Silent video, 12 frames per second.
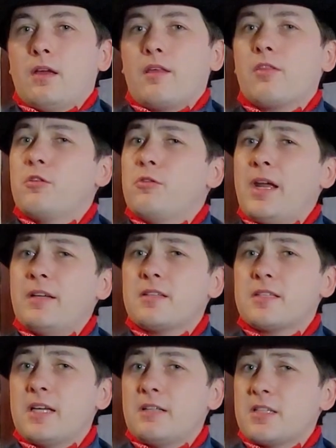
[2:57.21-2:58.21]
As the United
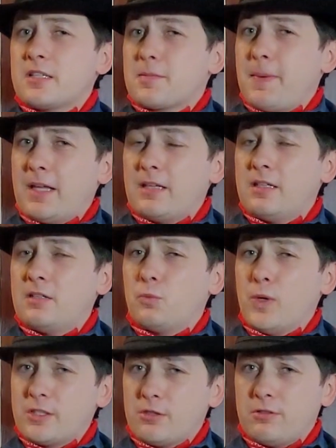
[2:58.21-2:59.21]
States expanded into
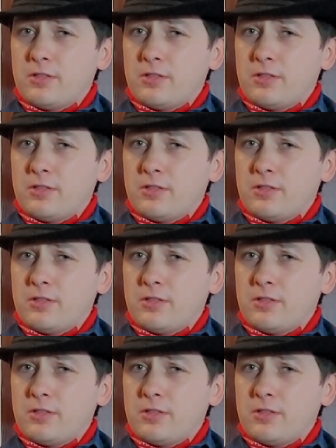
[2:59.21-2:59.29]
western